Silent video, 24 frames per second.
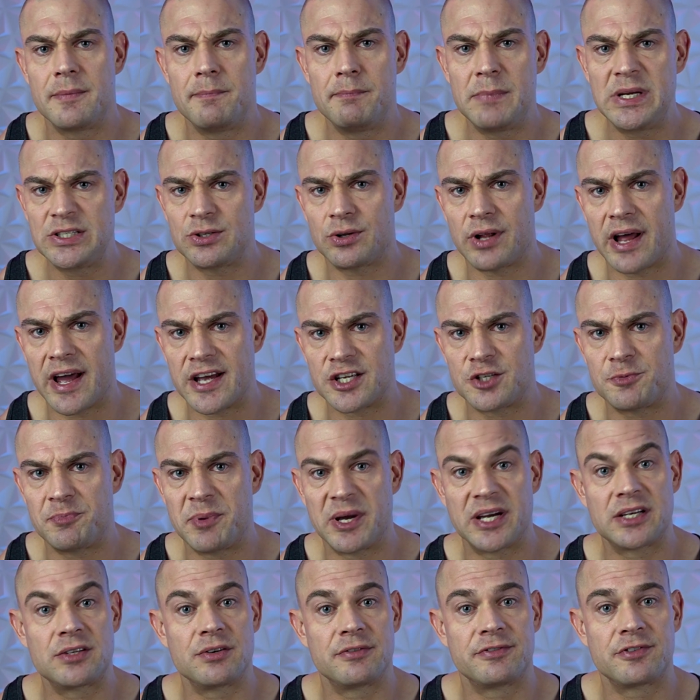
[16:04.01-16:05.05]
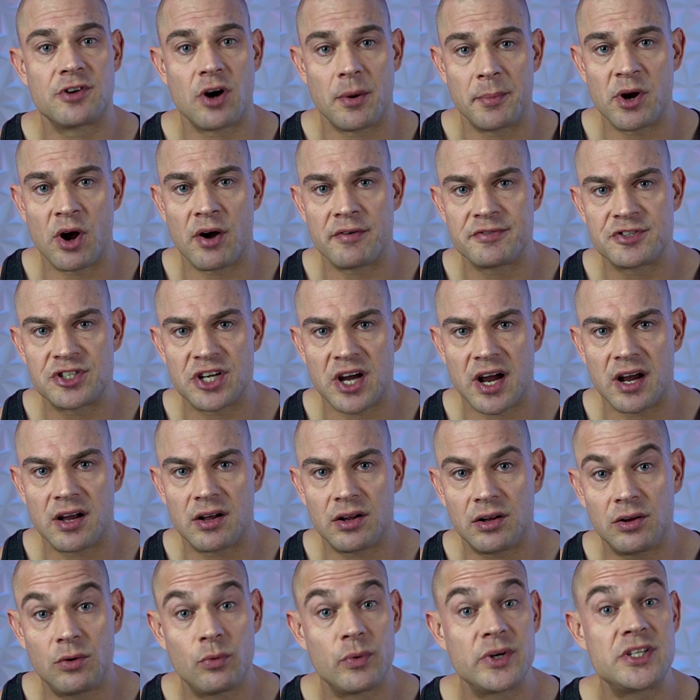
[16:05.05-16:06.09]
mental aspect of coming off
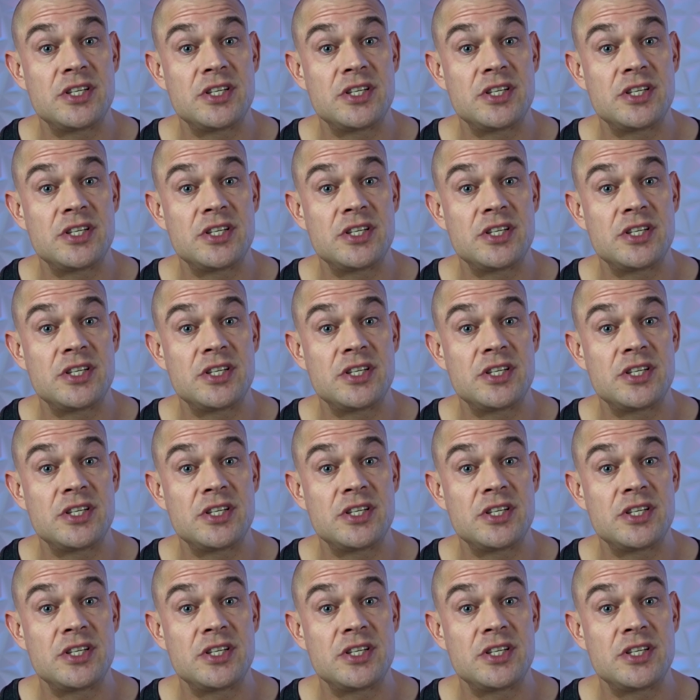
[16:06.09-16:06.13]
cycle,